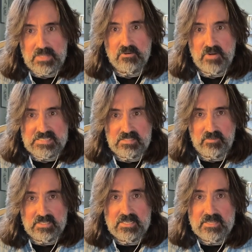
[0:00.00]
and the rest of
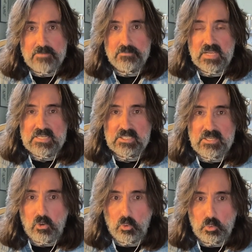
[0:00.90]
it is
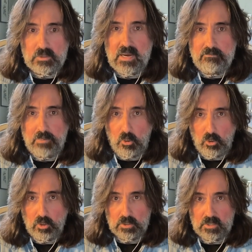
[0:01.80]
like holding a
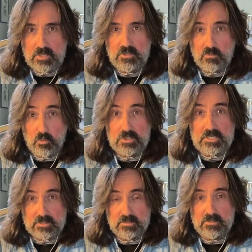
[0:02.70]
ball
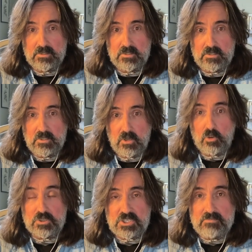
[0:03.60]
underwater
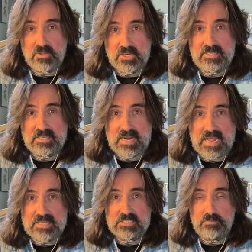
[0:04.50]
or smothering
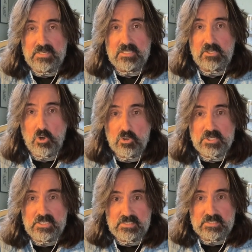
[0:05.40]
grass beneath
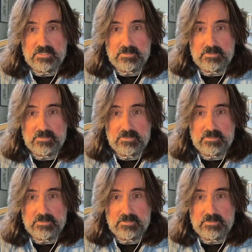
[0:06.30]
concrete